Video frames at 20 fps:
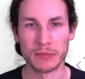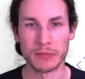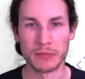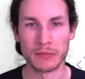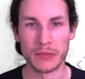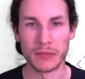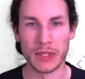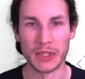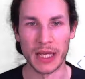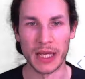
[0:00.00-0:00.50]

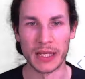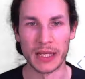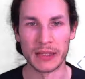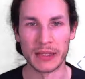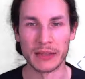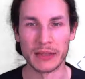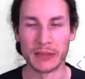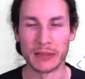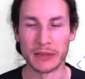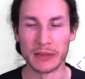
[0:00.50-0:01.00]

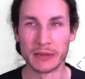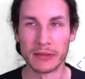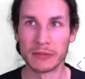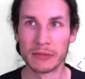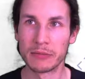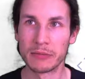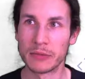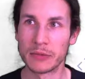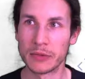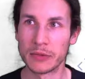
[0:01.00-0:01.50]
Then
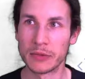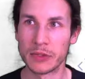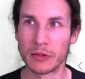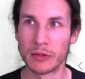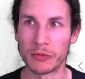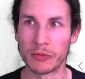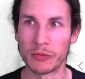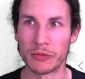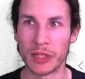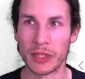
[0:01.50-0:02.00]

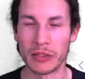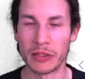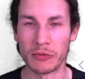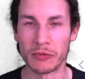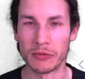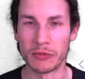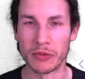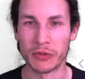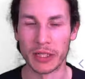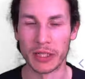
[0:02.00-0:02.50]
you
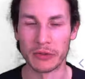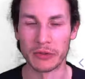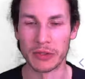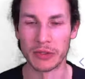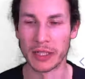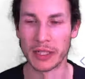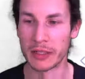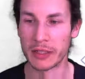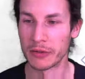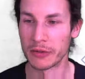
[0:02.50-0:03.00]
try to
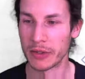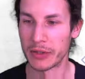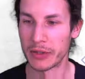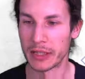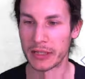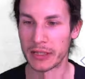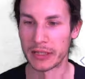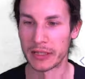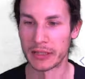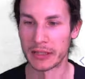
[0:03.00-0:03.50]
take a look at
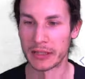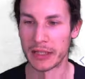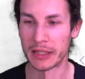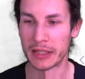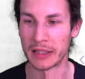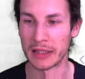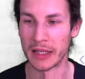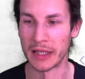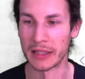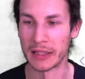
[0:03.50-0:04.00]

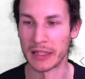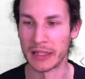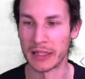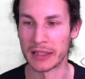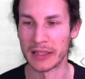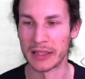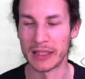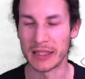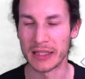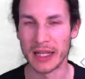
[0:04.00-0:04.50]
that,
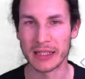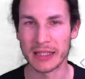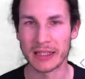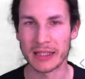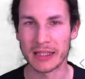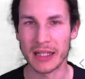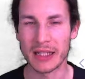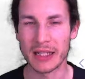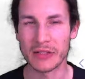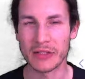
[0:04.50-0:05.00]
and that
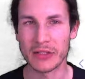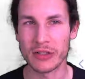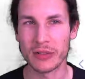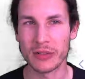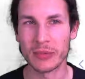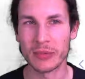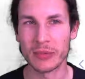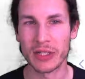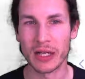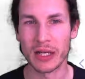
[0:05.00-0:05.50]
actually
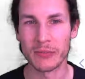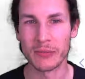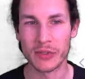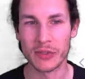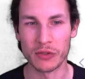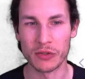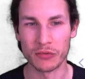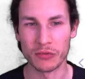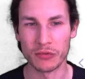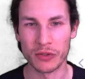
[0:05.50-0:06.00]

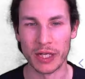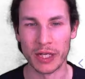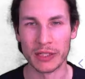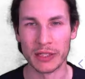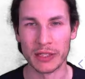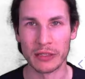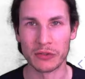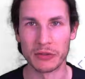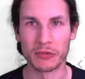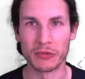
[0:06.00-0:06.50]
becomes
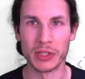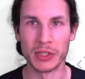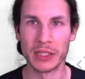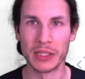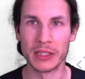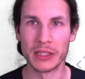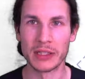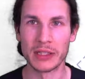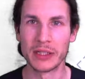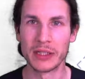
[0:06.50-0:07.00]
rather
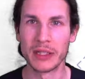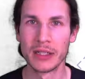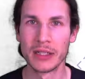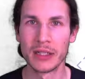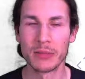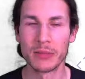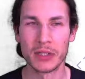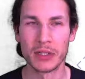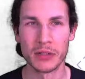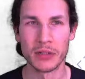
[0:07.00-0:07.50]
tricky
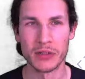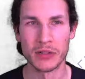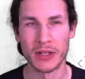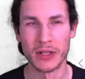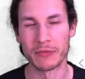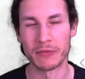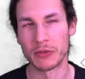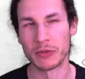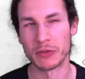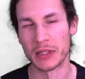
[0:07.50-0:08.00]
because you
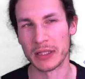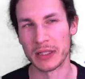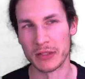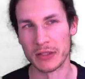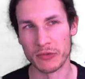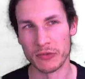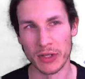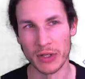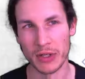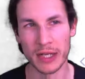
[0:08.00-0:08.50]
have to
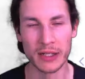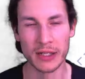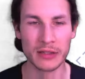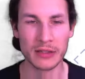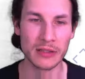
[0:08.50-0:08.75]
extract